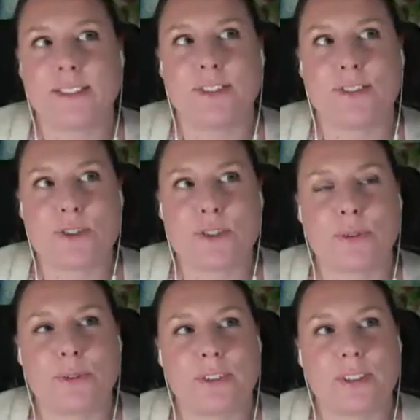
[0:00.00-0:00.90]
just
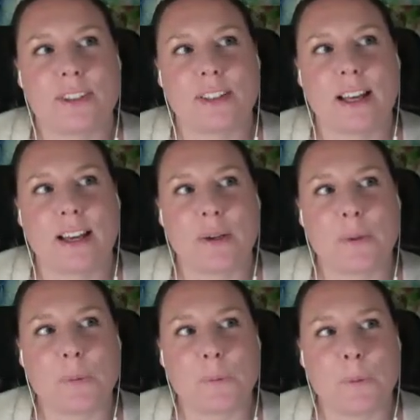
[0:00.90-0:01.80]
shows
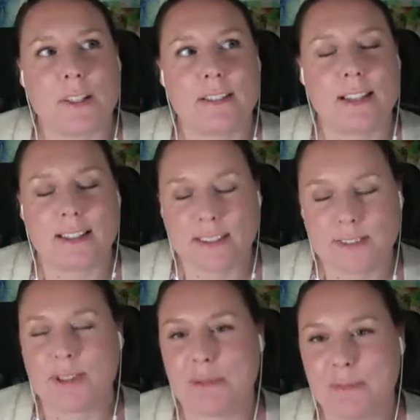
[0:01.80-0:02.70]
how
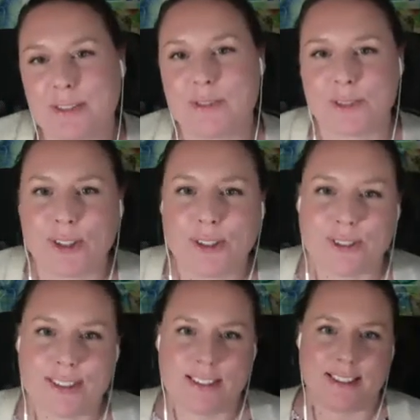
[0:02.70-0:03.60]
extremely
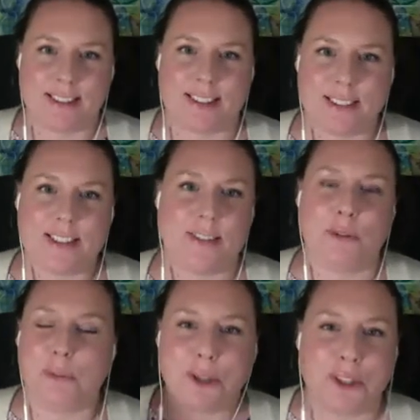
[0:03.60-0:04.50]
strong this narrative
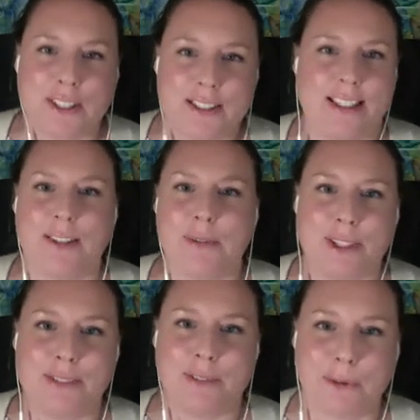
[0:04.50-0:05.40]
or marketing or
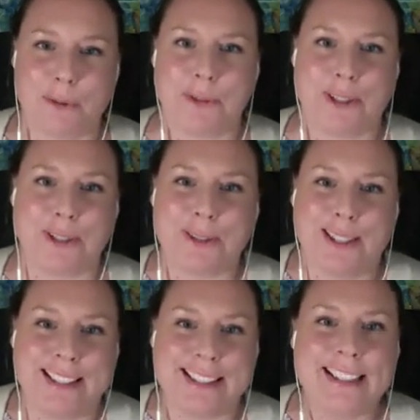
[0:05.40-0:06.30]
whatever we want to call
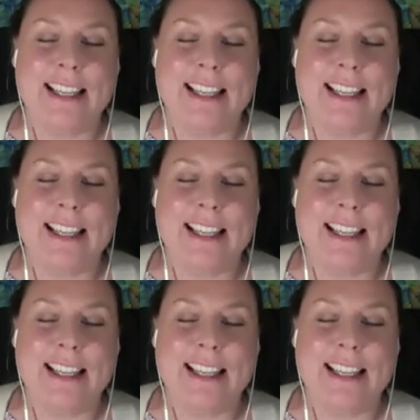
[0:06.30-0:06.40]
it